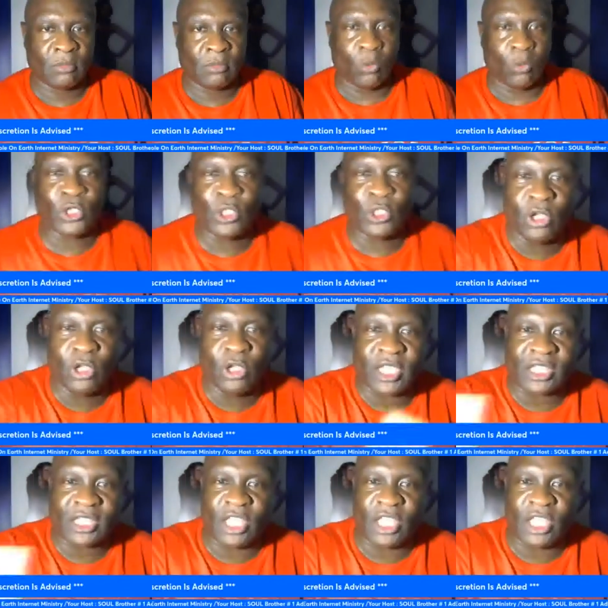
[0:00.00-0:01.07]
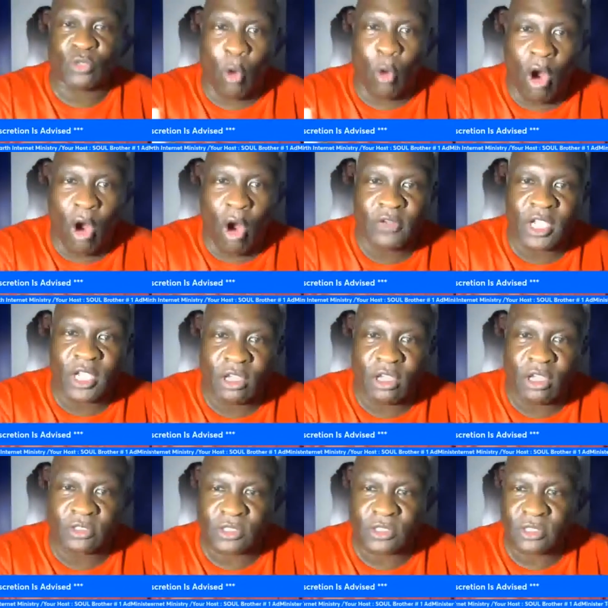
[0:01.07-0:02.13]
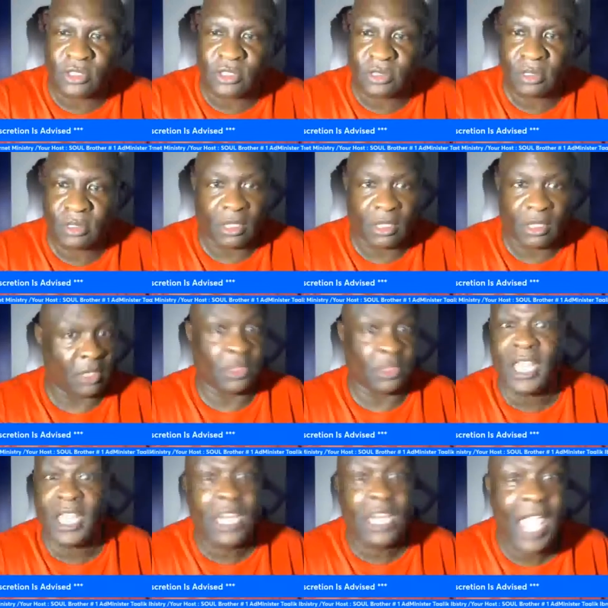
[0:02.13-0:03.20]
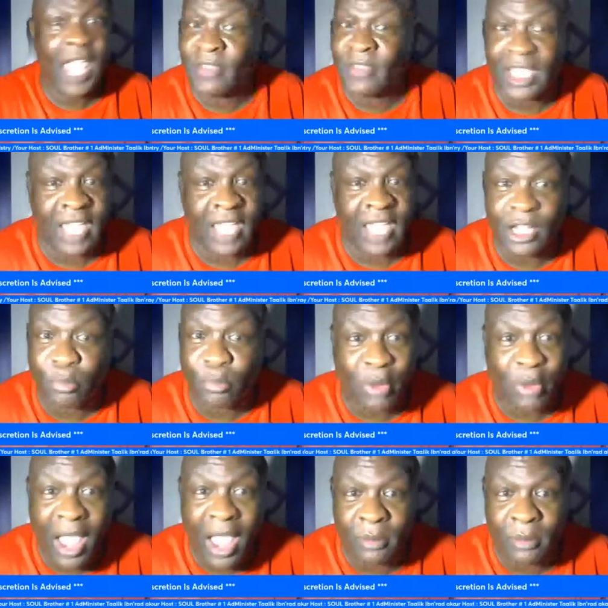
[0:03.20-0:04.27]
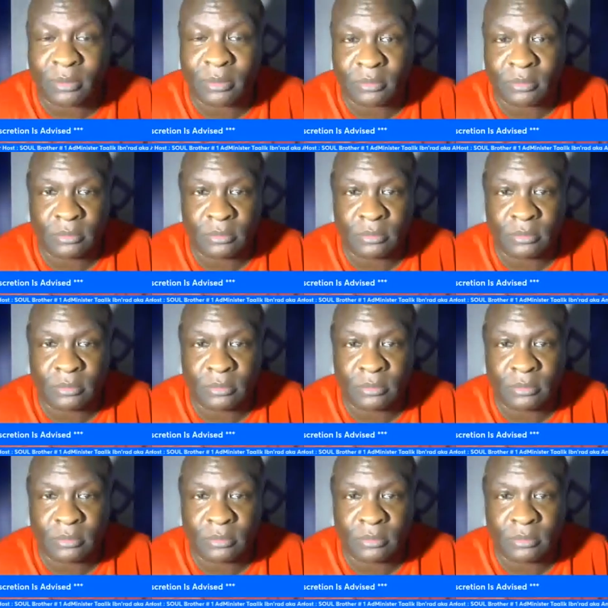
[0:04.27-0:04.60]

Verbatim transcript: When you look at these warrior cultures, they didn't have that kind of problem.